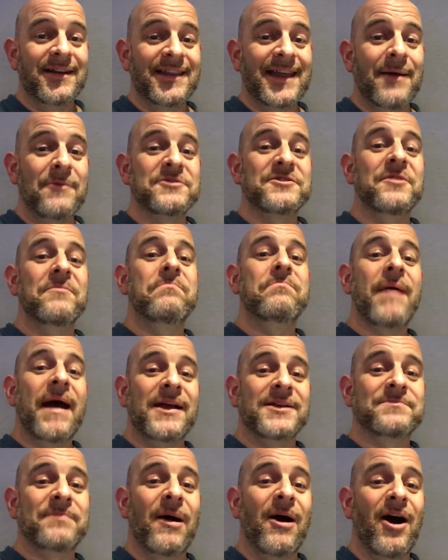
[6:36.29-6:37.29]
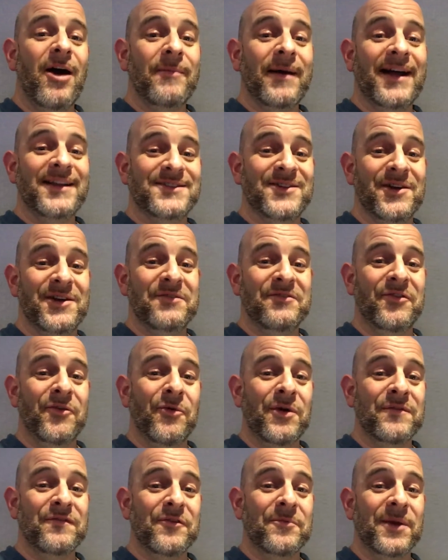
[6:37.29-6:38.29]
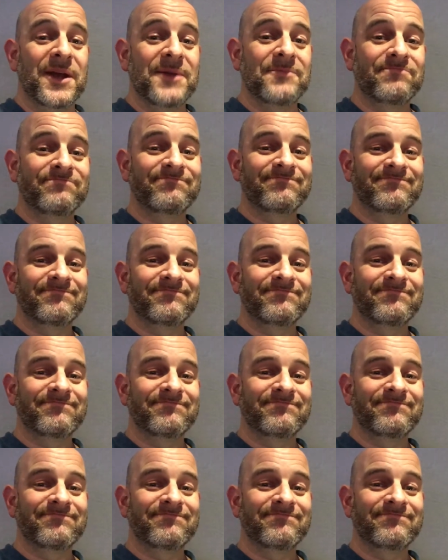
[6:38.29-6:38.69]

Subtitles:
That was the best part about turning 40 for me.